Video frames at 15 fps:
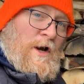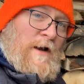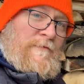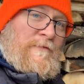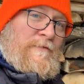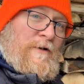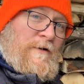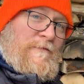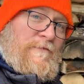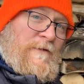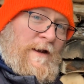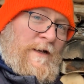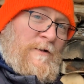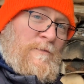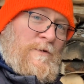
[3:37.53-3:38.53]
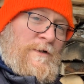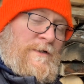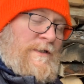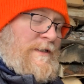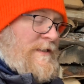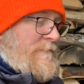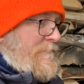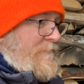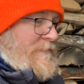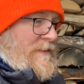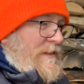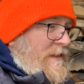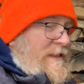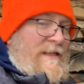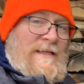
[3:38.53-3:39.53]
off of our firewood
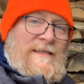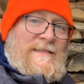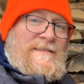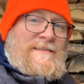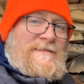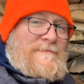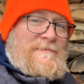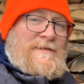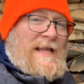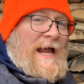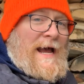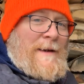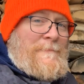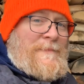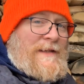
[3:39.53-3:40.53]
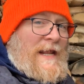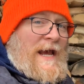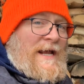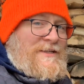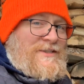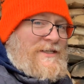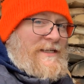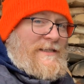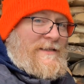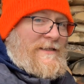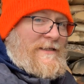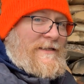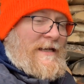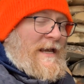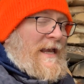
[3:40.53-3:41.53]
is top-notch
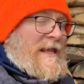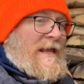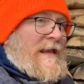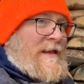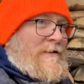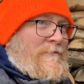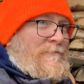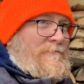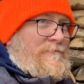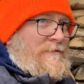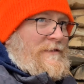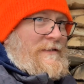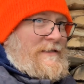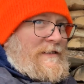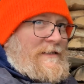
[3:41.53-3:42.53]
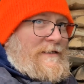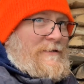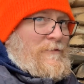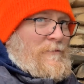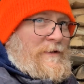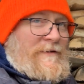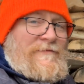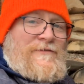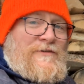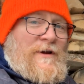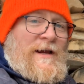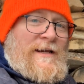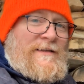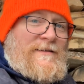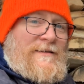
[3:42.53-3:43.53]
kindling. We've
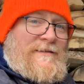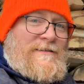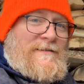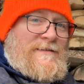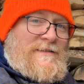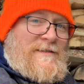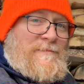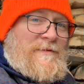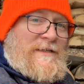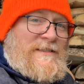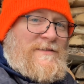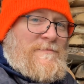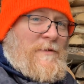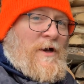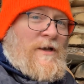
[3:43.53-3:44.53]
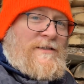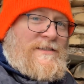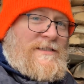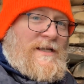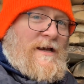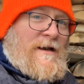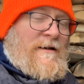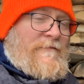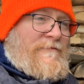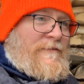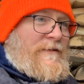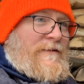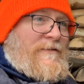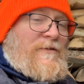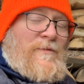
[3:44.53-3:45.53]
tried to split small stuff
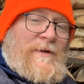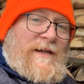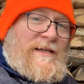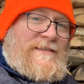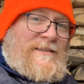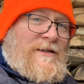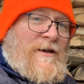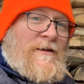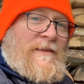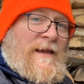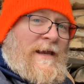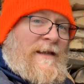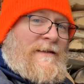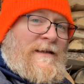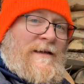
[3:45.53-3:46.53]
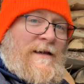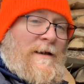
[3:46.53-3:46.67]
and twigs and all that,